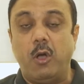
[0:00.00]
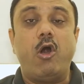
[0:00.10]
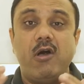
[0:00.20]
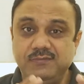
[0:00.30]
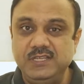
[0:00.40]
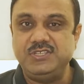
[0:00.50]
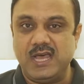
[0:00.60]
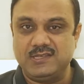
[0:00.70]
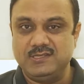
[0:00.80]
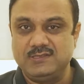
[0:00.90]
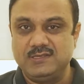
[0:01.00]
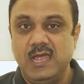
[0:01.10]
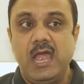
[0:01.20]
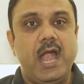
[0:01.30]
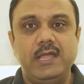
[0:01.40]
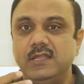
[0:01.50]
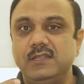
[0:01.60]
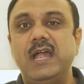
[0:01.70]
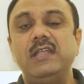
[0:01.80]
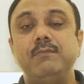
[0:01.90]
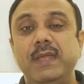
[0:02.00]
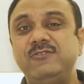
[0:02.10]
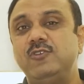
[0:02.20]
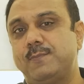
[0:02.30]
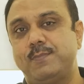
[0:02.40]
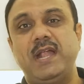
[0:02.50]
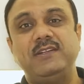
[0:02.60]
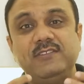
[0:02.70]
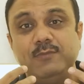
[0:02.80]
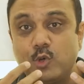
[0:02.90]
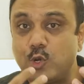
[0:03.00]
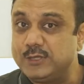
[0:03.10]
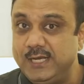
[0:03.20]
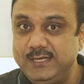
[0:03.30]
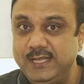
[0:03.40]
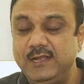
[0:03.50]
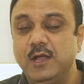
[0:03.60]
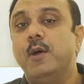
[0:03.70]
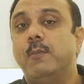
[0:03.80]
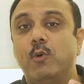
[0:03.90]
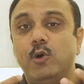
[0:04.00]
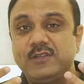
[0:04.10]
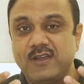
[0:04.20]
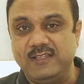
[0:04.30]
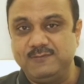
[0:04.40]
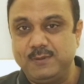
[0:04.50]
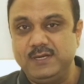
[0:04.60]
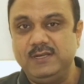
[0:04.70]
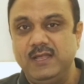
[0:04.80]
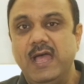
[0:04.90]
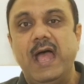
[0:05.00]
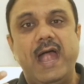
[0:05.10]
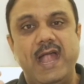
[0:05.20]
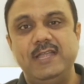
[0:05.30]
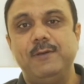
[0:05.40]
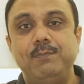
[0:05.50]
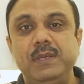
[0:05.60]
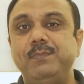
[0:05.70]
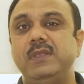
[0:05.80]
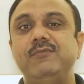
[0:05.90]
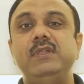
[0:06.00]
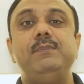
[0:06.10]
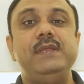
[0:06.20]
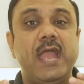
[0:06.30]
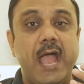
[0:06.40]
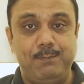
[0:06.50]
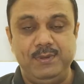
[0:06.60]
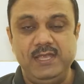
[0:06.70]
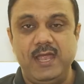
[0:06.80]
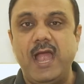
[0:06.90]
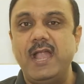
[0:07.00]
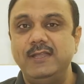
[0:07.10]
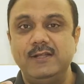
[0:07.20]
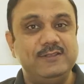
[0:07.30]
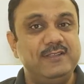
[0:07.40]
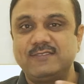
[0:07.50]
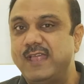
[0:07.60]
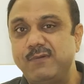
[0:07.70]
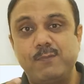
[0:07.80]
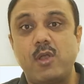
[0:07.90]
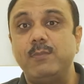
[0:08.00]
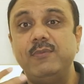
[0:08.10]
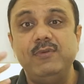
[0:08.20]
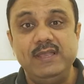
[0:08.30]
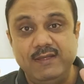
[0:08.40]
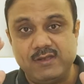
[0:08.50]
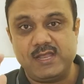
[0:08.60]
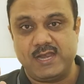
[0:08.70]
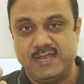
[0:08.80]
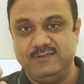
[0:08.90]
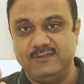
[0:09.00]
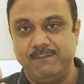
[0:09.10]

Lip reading: of the charges. And that makes your practice more authentic, more transparent, and people will be happy and this type of problem will never arise.